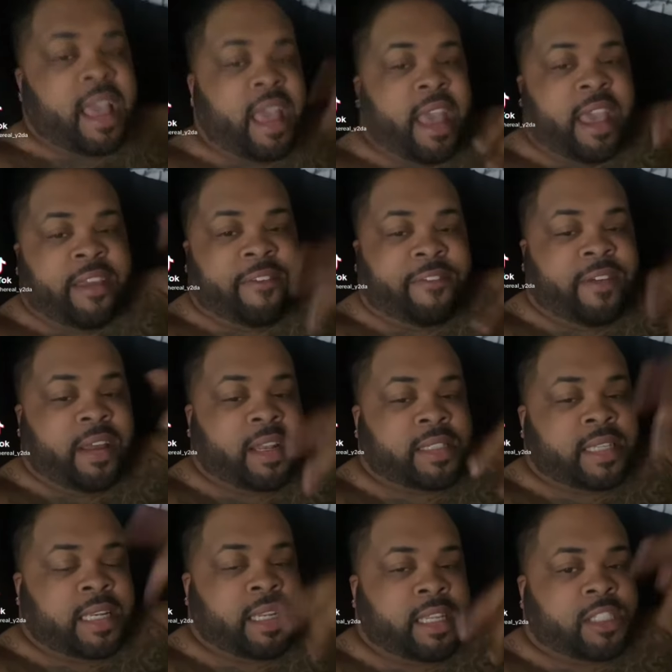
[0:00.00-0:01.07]
Hey,
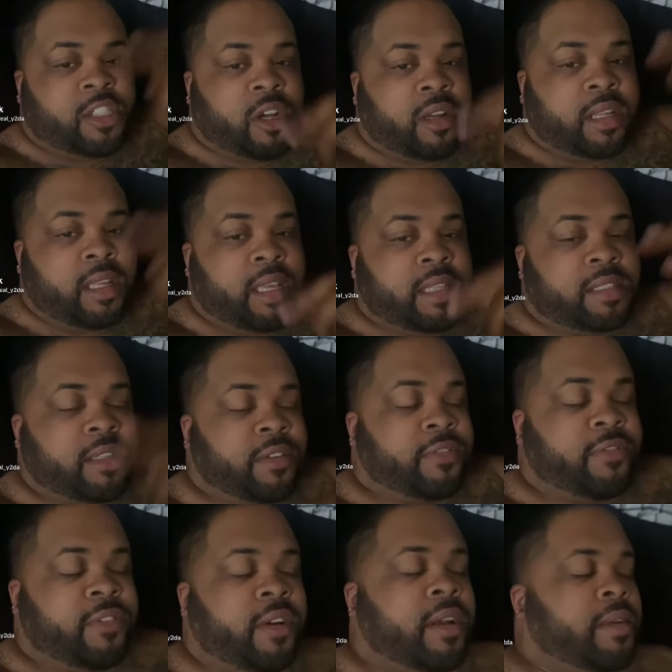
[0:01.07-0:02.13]
fellas, I need y'all to get to the
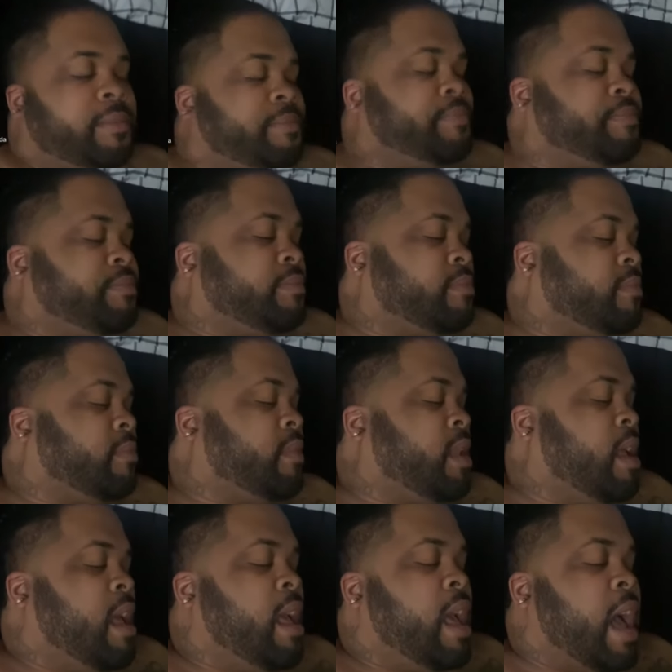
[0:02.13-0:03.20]
front.
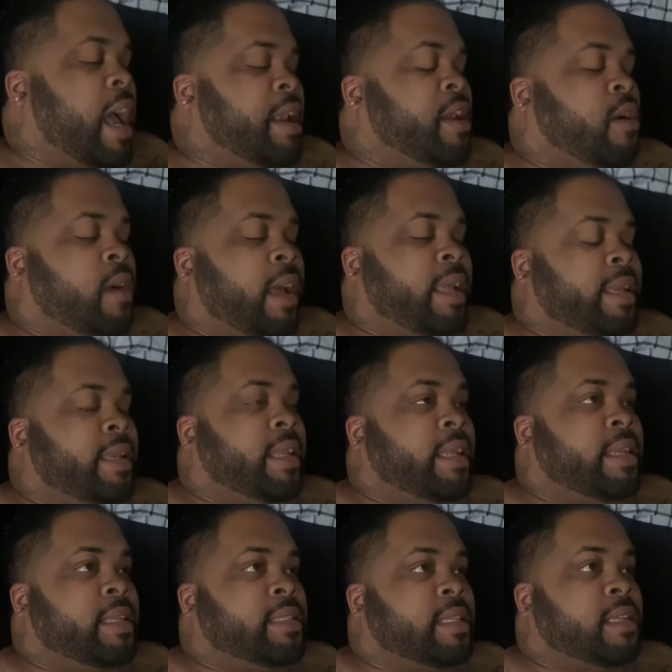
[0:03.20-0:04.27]
I know I ain't
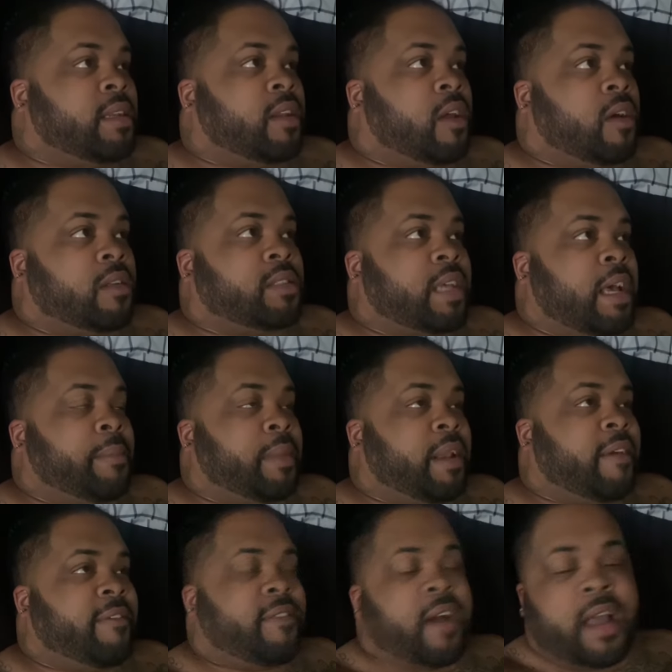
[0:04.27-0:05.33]
did this in a long time, but
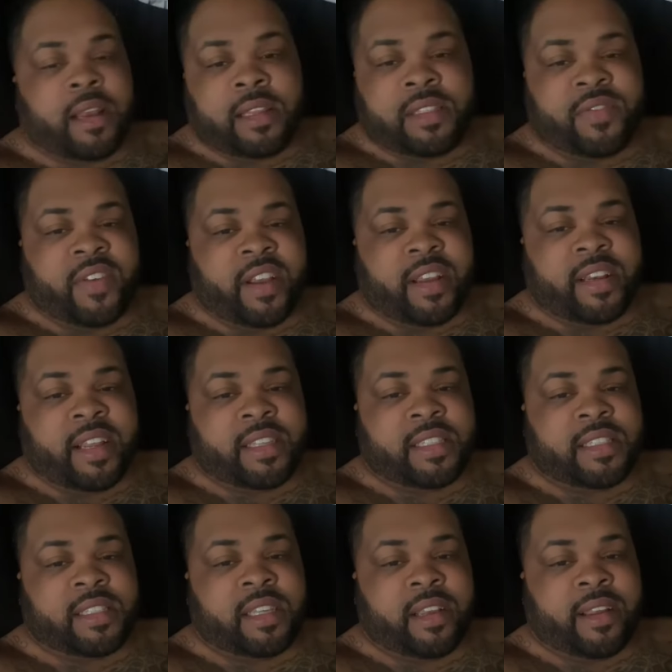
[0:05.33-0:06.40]
I find this very
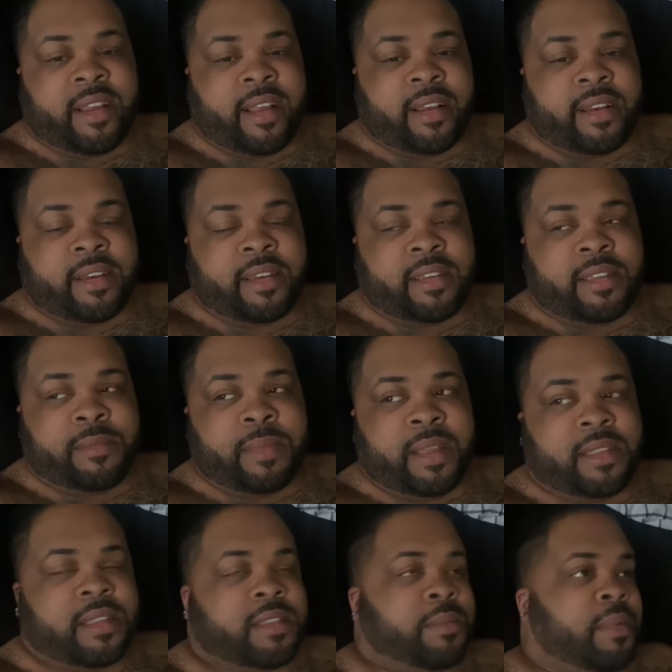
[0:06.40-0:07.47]
necessary to
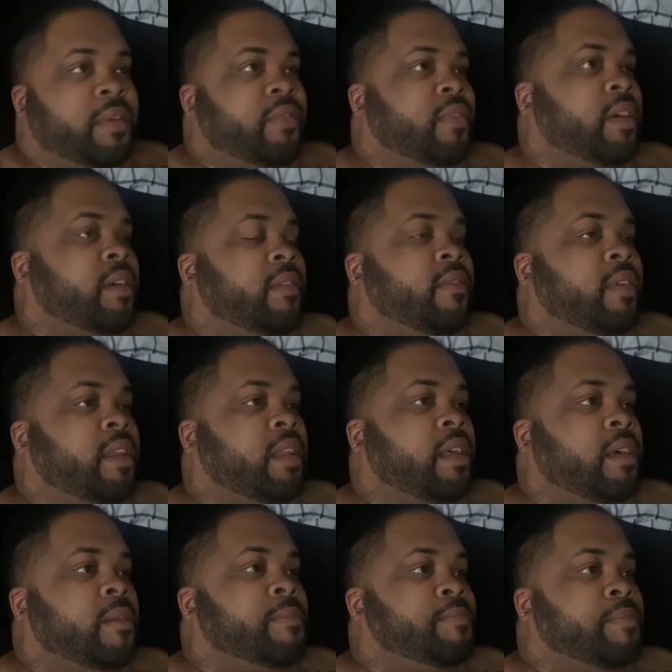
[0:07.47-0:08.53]
make this motherfucking
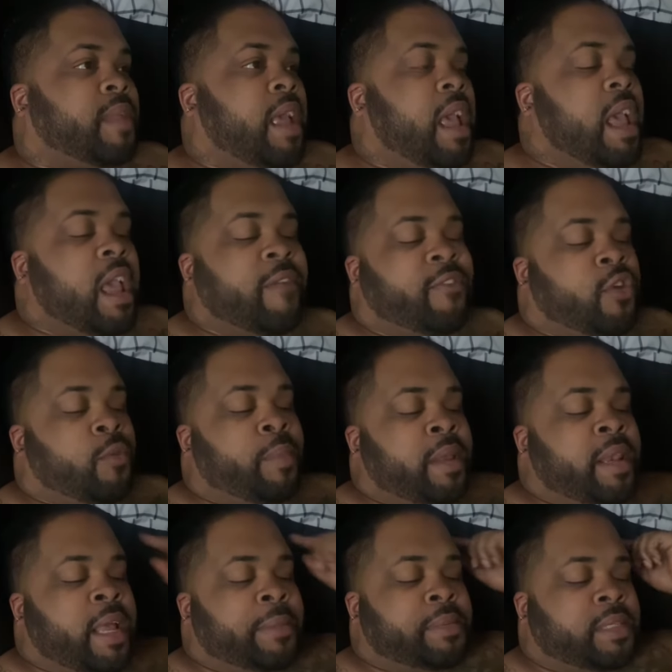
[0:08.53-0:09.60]
video. If you've
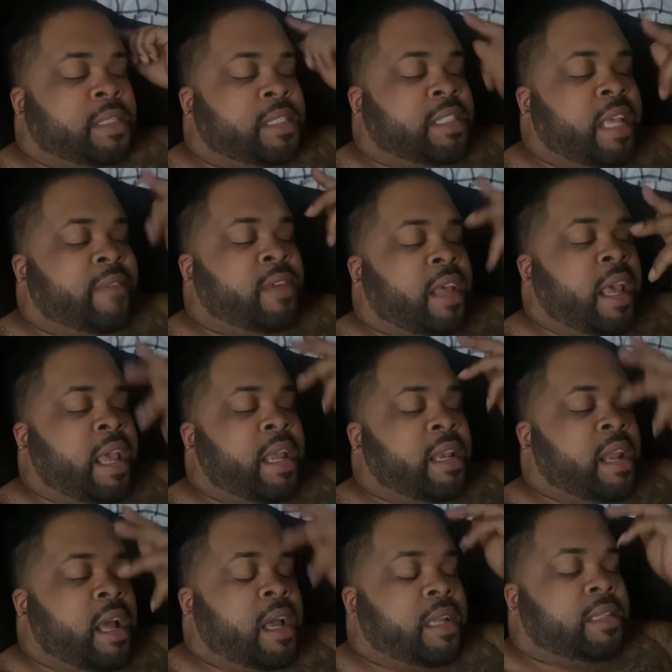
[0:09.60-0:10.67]
been up since 7, 8, 9,